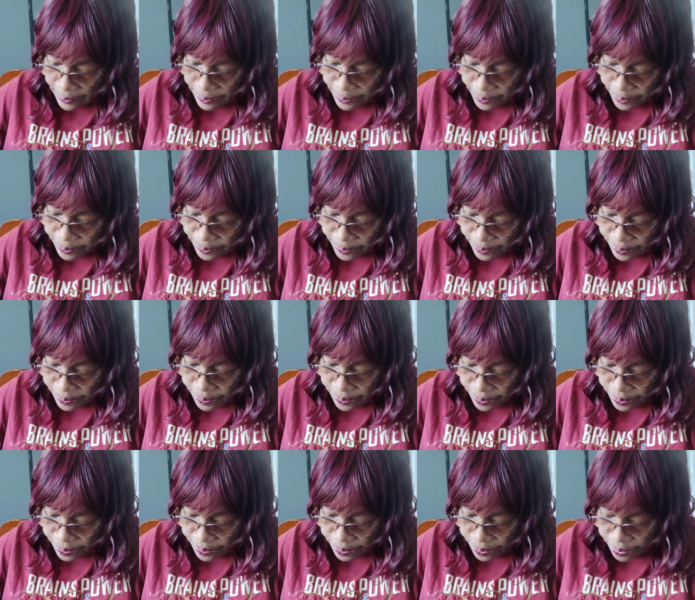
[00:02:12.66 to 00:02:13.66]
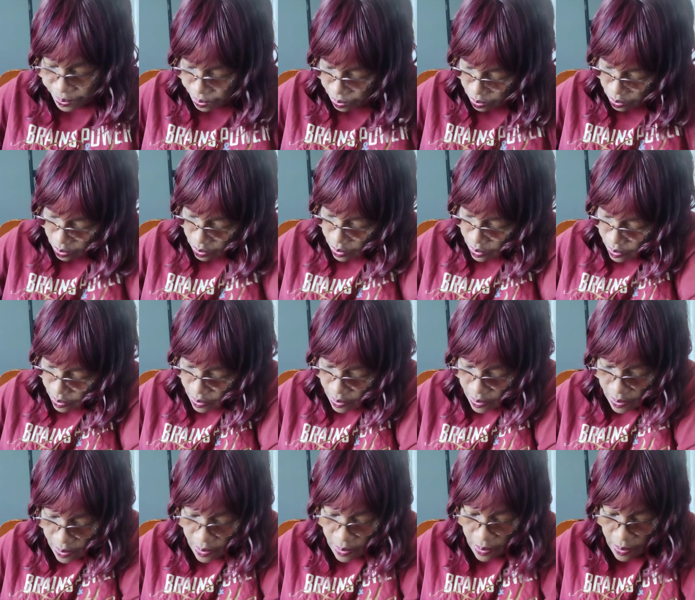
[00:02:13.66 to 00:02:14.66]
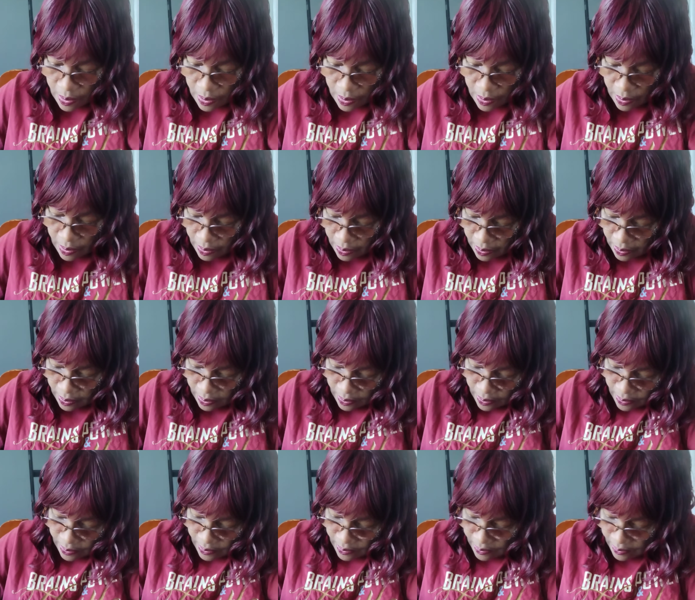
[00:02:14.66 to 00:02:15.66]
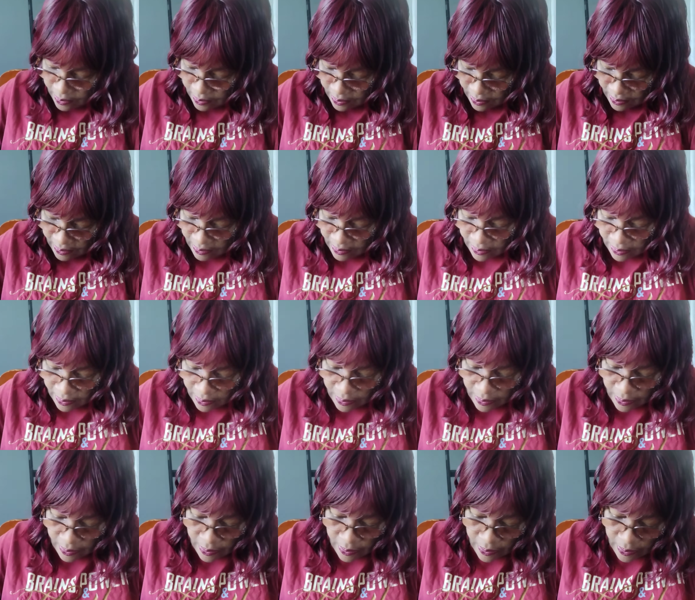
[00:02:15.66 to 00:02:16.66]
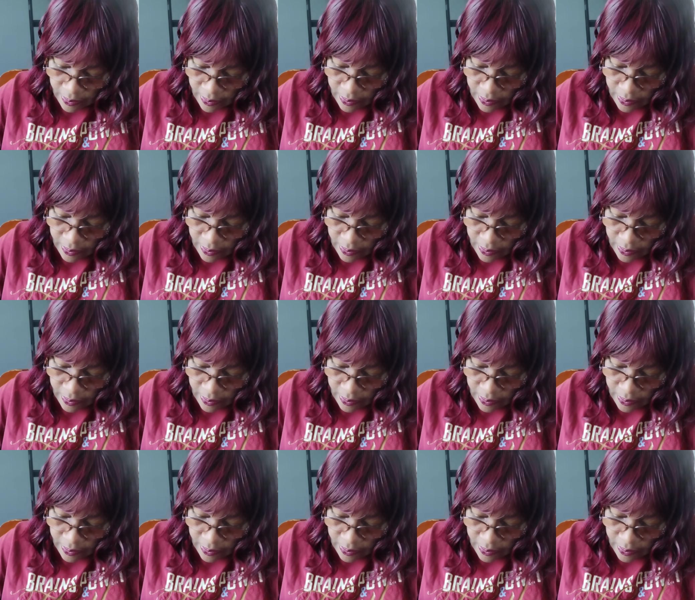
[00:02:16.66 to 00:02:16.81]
(no one is talking)